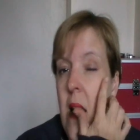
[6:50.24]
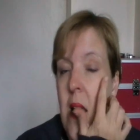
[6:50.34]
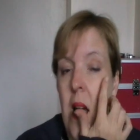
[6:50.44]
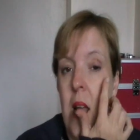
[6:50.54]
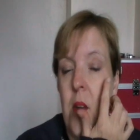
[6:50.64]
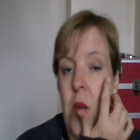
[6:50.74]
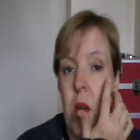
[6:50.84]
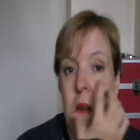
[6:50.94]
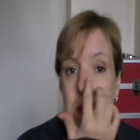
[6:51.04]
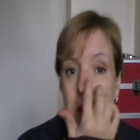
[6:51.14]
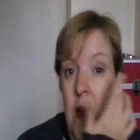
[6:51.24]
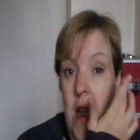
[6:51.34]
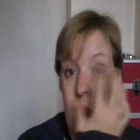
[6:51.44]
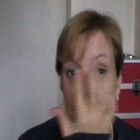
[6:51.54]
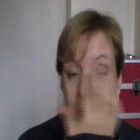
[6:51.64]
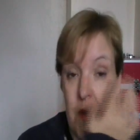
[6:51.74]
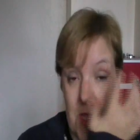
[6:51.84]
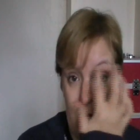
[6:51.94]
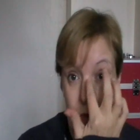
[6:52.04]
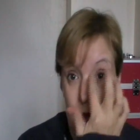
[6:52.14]
eyeliner on and
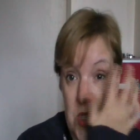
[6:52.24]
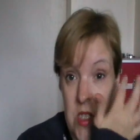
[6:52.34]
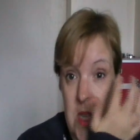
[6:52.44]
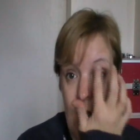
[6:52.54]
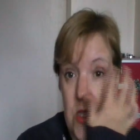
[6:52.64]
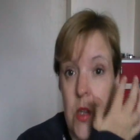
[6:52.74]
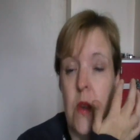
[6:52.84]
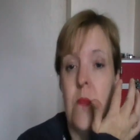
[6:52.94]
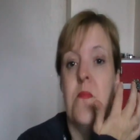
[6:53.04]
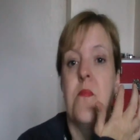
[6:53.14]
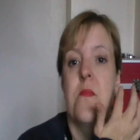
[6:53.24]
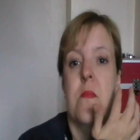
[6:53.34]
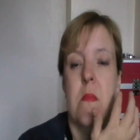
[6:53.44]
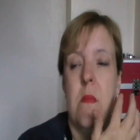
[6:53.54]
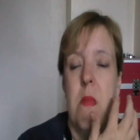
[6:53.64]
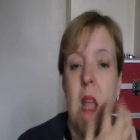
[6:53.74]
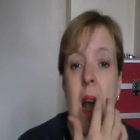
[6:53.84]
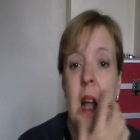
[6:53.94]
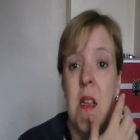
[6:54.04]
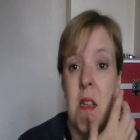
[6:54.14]
smudged that up
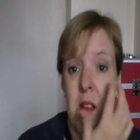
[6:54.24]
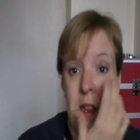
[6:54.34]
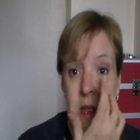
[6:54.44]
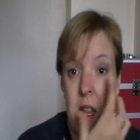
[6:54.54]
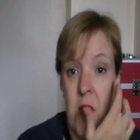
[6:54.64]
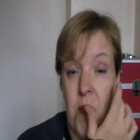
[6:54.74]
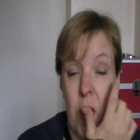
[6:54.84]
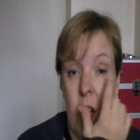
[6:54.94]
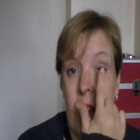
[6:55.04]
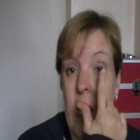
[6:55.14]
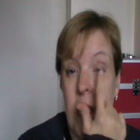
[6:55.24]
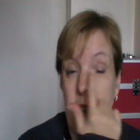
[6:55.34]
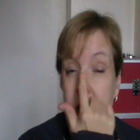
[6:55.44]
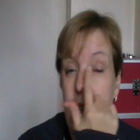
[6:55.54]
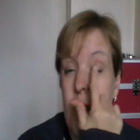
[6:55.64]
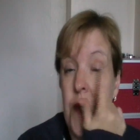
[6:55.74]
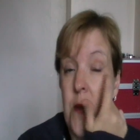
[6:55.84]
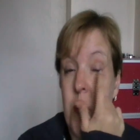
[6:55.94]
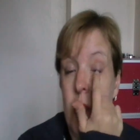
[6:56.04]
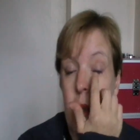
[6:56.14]
and I, uh, then I've got like a
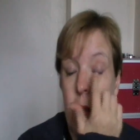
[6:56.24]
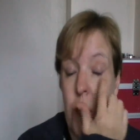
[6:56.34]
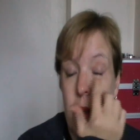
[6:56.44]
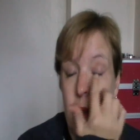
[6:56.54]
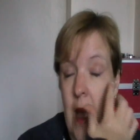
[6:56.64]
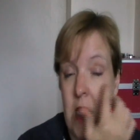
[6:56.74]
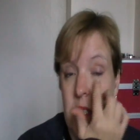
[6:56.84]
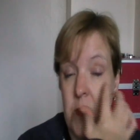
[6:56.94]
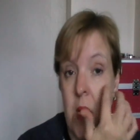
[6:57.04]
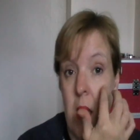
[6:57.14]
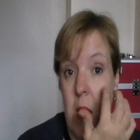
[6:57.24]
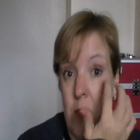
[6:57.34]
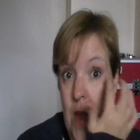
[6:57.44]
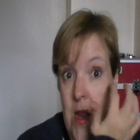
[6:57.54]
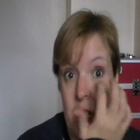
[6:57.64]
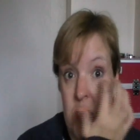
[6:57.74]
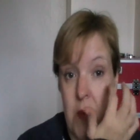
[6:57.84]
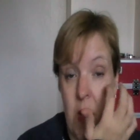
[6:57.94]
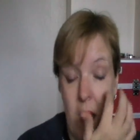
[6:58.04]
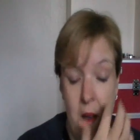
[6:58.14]
navy blue next to my right next
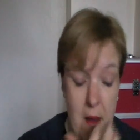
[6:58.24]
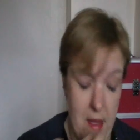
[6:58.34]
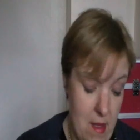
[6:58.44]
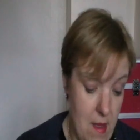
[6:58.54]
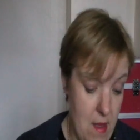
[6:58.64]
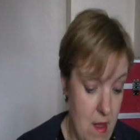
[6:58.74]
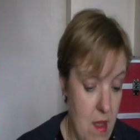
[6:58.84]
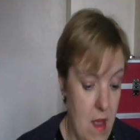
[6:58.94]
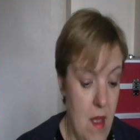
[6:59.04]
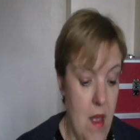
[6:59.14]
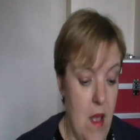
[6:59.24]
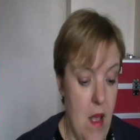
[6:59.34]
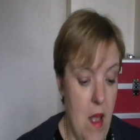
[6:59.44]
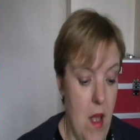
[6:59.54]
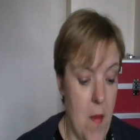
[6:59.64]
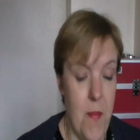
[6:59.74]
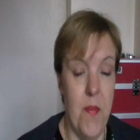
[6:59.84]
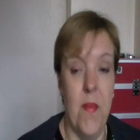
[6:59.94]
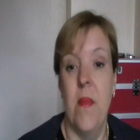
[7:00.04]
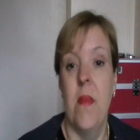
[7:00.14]
to my eye
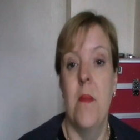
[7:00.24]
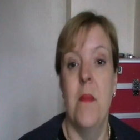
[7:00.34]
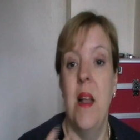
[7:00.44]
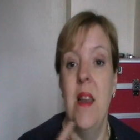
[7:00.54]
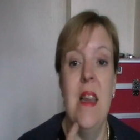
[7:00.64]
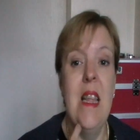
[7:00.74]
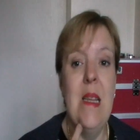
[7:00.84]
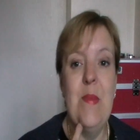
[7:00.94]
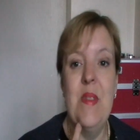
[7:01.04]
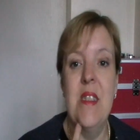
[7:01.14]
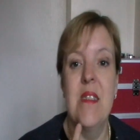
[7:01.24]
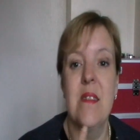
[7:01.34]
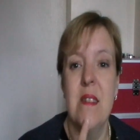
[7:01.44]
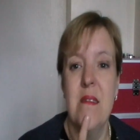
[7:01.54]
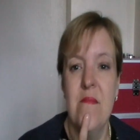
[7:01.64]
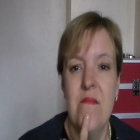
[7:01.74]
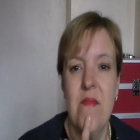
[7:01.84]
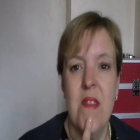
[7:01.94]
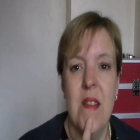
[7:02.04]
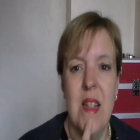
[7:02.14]
um, my lips
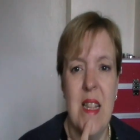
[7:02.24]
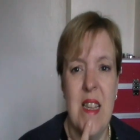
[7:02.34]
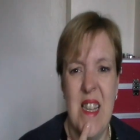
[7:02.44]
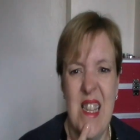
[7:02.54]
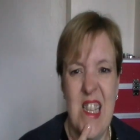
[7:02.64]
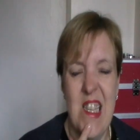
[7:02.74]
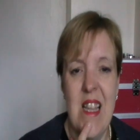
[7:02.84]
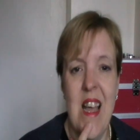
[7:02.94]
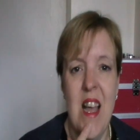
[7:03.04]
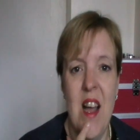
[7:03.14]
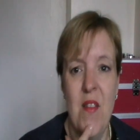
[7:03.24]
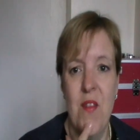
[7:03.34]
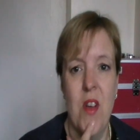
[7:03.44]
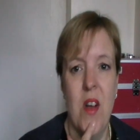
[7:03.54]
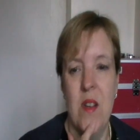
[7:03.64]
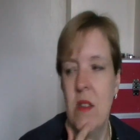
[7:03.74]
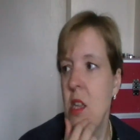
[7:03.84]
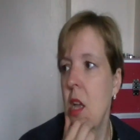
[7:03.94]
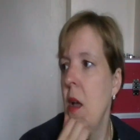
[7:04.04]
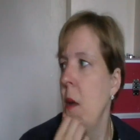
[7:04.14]
today I've
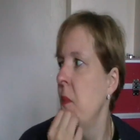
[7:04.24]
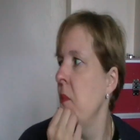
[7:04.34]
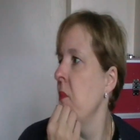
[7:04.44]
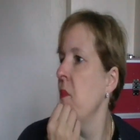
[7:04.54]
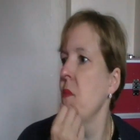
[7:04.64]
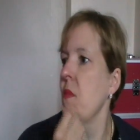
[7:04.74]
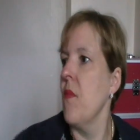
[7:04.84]
got um,